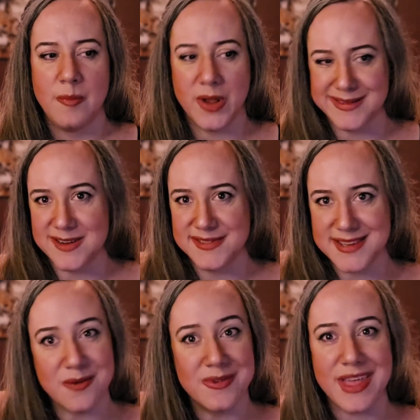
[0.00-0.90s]
because I was
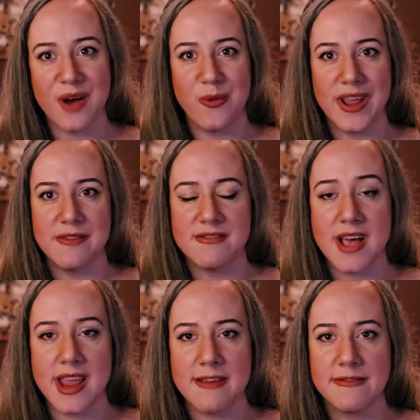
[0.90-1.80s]
done with that way of
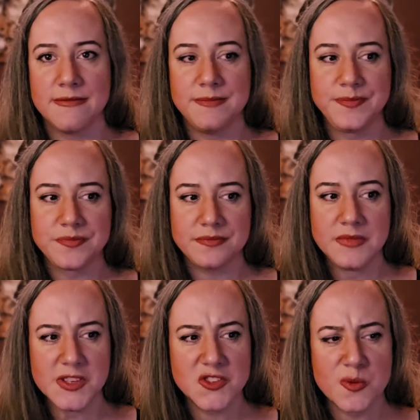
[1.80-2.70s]
life.
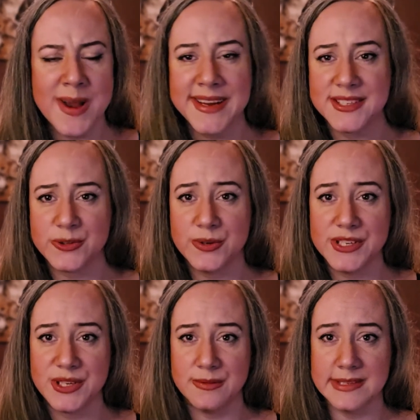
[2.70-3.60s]
So my
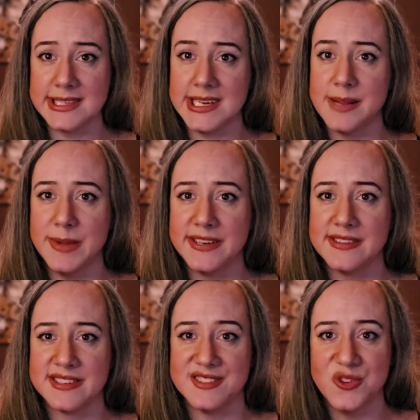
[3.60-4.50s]
intuition was leading me to
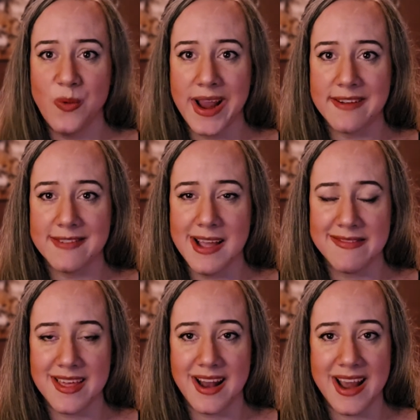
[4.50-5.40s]
this new way of life
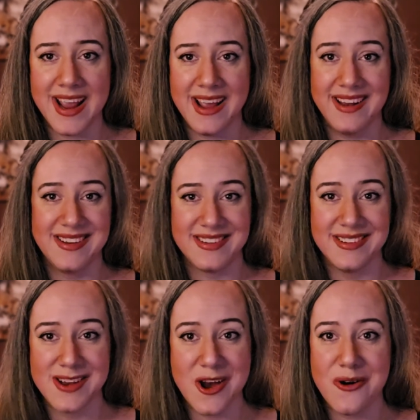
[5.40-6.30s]
that I had
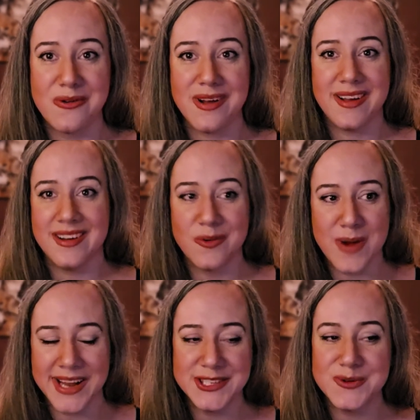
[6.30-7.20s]
no
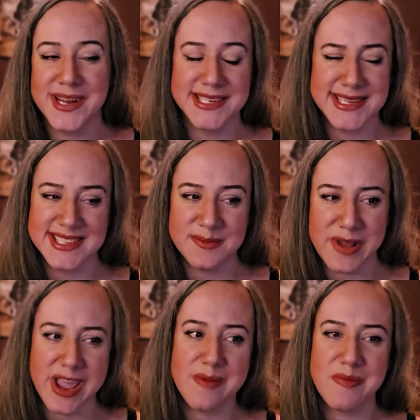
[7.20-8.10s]
way to
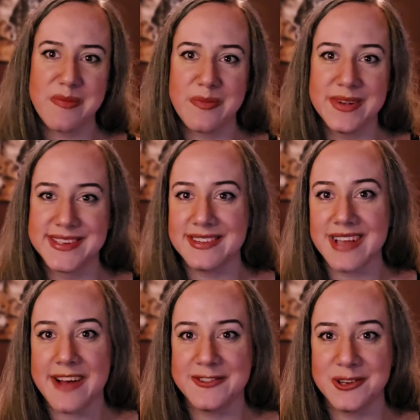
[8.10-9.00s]
anticipate until
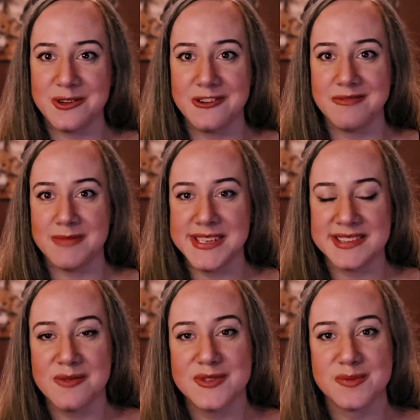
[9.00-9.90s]
after my
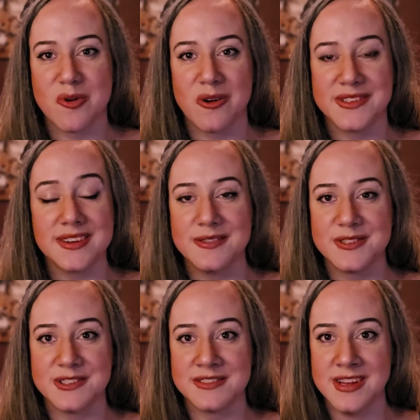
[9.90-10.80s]
son was born. So I
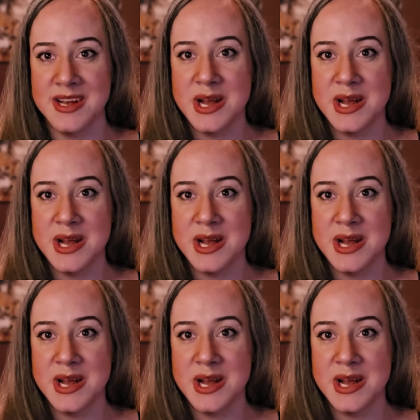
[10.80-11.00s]
was just